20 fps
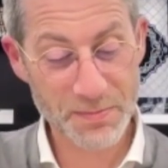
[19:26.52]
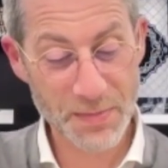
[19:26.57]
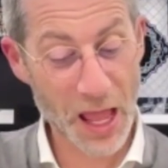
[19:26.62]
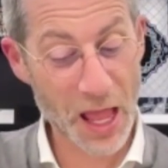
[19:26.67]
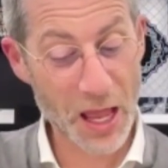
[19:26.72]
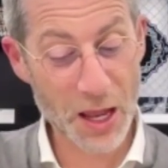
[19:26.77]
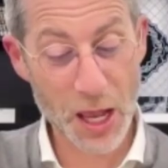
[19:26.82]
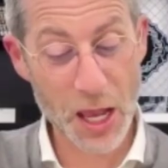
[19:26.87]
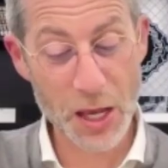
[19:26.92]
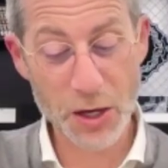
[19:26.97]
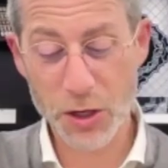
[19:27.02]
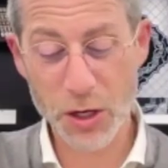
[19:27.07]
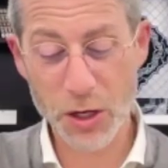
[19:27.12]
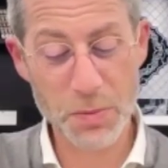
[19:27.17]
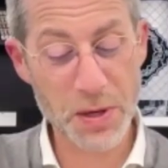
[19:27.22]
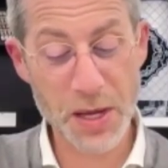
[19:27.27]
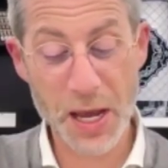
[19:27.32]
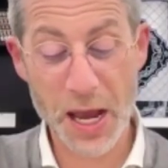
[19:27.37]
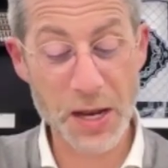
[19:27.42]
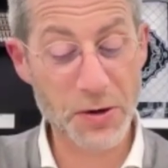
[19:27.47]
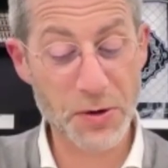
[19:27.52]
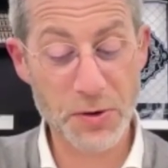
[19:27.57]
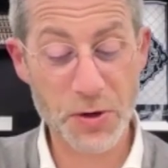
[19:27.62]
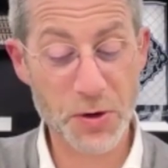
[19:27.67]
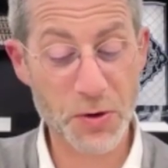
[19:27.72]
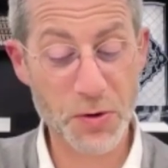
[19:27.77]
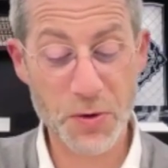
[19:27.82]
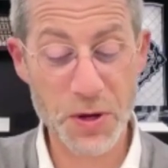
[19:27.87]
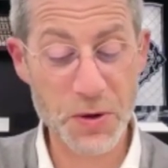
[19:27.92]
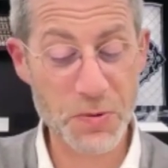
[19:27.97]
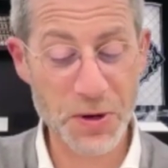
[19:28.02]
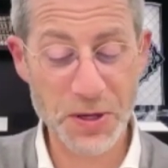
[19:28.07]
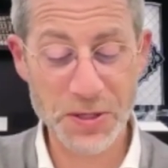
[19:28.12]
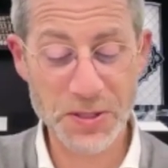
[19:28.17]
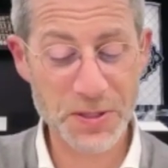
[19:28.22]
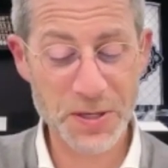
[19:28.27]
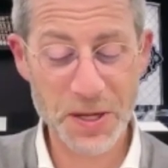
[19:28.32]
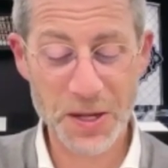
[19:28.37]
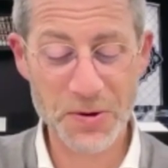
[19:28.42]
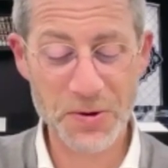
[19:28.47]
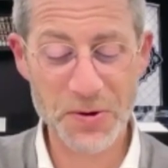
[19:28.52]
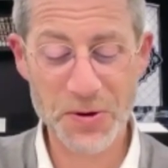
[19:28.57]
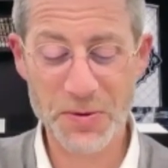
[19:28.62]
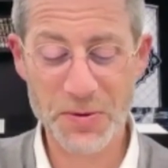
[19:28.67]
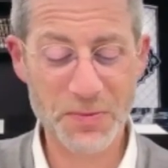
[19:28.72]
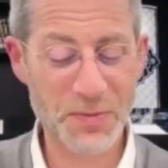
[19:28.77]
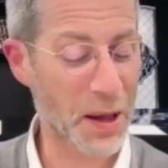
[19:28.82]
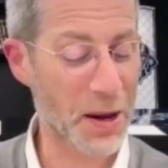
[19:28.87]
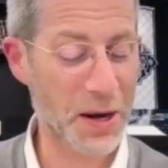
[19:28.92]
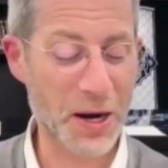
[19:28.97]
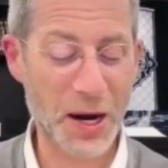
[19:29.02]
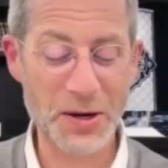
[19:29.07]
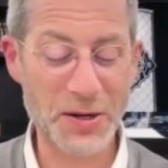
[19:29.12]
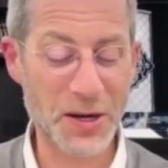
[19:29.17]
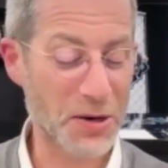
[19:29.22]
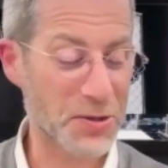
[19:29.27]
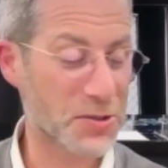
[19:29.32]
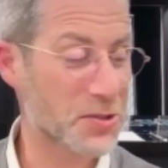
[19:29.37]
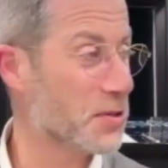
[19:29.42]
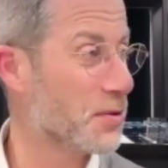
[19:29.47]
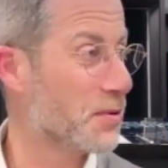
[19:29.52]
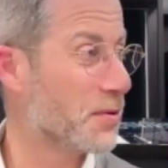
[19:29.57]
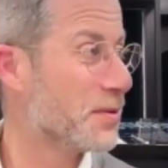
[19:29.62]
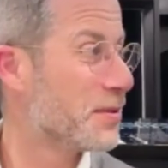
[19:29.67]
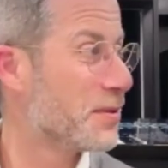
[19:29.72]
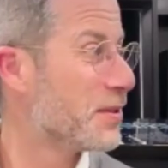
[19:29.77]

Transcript: It could be. I don't know who he was. I don't know. It's hard to know.